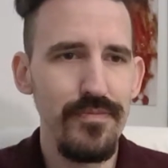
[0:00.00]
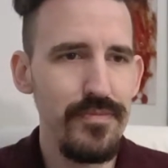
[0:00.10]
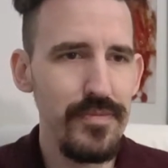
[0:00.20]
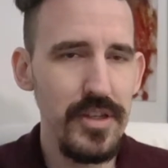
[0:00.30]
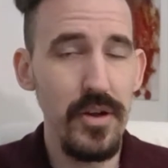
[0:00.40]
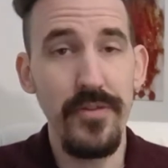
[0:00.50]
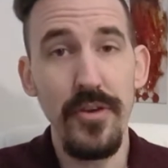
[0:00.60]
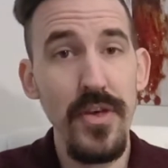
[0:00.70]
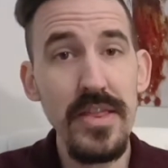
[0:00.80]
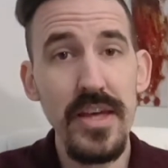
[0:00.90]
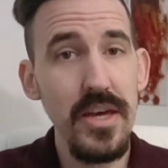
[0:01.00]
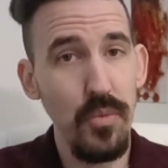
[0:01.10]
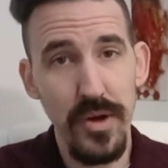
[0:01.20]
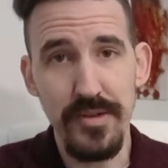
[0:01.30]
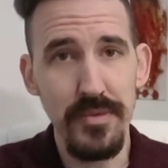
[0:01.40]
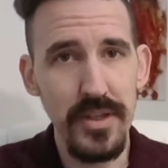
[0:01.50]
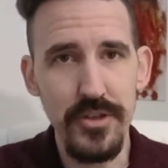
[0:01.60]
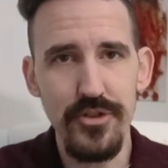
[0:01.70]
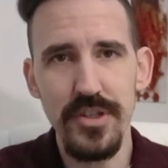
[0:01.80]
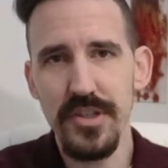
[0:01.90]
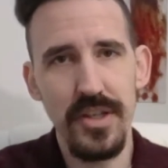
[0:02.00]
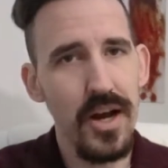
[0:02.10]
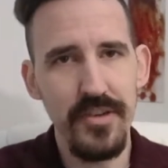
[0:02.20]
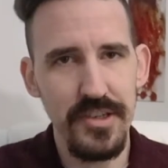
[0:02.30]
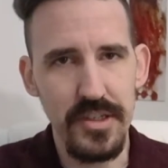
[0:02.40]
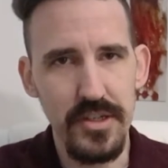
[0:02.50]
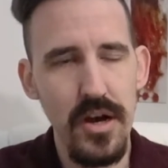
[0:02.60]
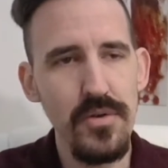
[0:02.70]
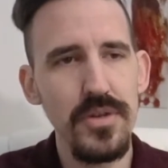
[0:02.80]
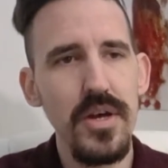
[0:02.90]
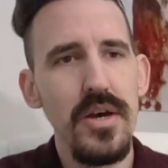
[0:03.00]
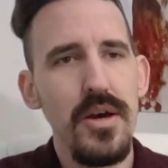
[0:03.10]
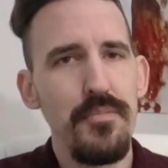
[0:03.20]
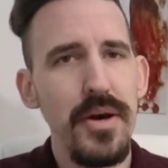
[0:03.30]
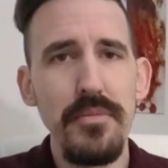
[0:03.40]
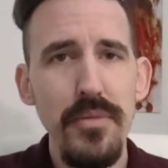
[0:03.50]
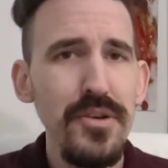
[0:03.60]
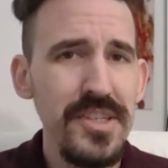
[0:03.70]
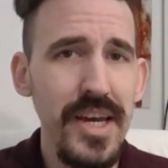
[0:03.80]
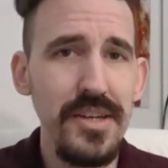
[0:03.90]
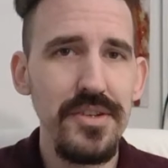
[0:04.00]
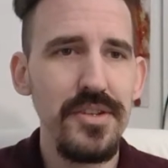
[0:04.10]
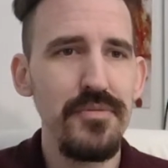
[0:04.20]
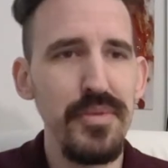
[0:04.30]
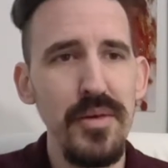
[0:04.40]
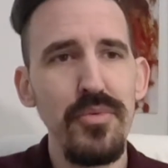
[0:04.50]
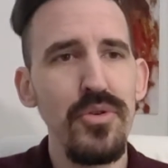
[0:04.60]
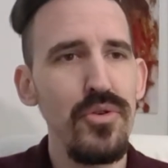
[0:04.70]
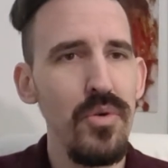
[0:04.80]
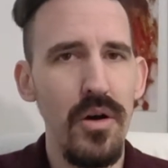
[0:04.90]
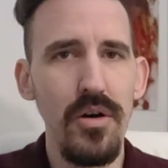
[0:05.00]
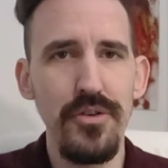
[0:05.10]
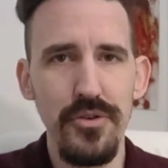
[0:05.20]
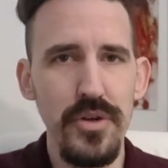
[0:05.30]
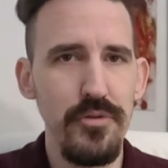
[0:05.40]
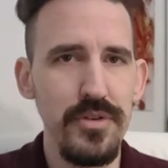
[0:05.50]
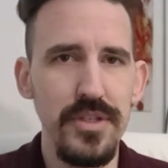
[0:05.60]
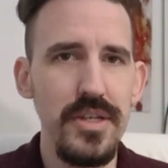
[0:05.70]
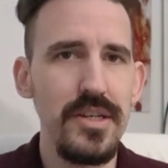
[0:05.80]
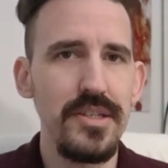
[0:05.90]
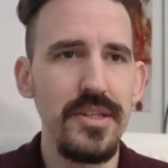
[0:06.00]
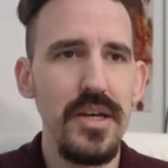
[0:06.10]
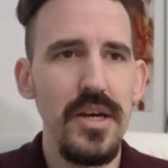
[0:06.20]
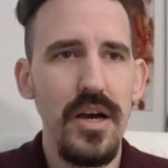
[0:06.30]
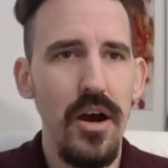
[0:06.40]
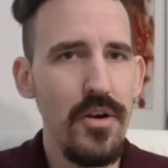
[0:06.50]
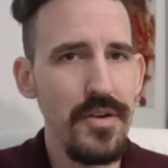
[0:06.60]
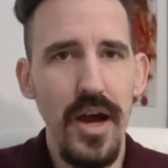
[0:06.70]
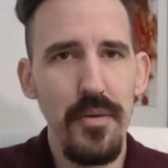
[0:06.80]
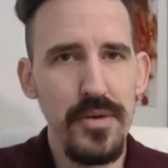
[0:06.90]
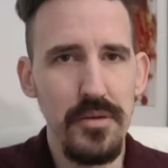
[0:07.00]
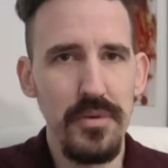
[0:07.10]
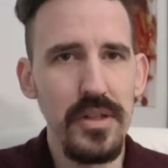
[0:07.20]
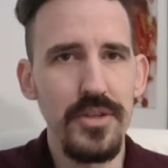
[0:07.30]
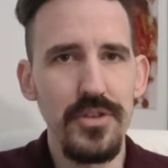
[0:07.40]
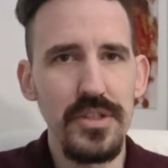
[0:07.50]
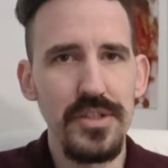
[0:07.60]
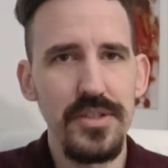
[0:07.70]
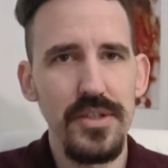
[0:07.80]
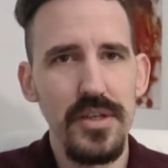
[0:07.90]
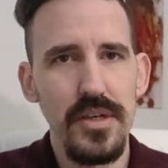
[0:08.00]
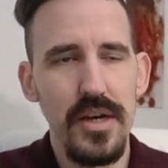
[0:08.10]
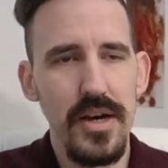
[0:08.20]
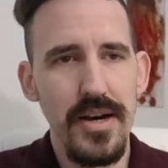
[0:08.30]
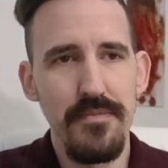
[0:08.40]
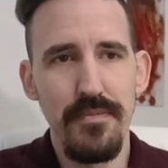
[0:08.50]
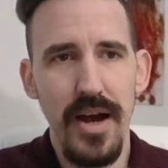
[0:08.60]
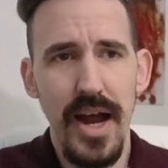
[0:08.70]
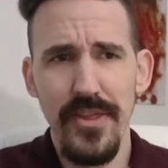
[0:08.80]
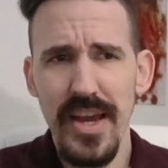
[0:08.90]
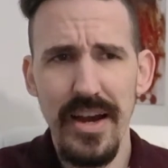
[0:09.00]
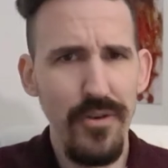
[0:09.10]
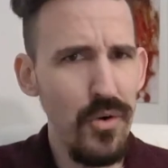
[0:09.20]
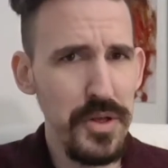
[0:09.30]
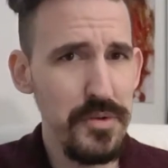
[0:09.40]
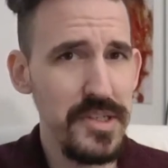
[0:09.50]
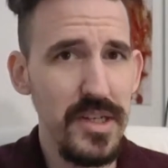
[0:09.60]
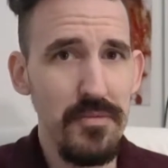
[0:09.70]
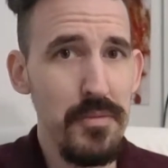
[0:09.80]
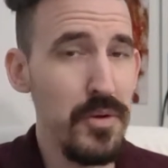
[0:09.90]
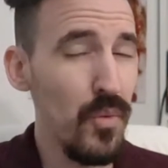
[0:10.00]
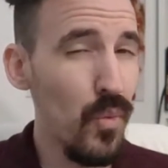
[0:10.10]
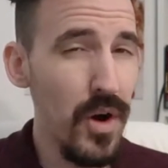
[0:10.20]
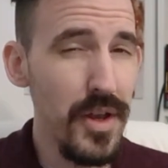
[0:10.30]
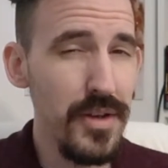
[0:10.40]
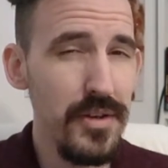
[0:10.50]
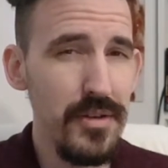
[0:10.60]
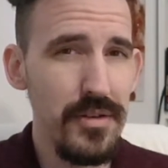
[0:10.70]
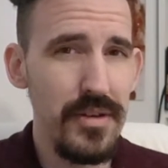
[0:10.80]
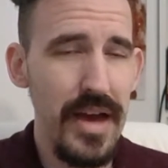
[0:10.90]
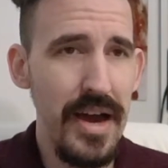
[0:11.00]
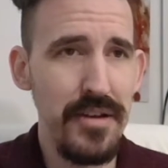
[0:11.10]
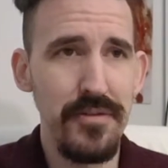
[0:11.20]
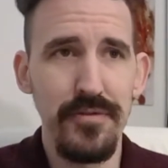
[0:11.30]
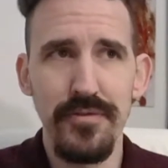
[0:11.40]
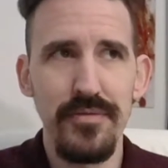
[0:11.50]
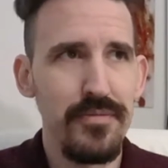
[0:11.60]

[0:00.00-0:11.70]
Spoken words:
think that it was malicious, then obviously don't. But in most cases, people who are doing critiques are not being malicious. I think I've only received maybe one out of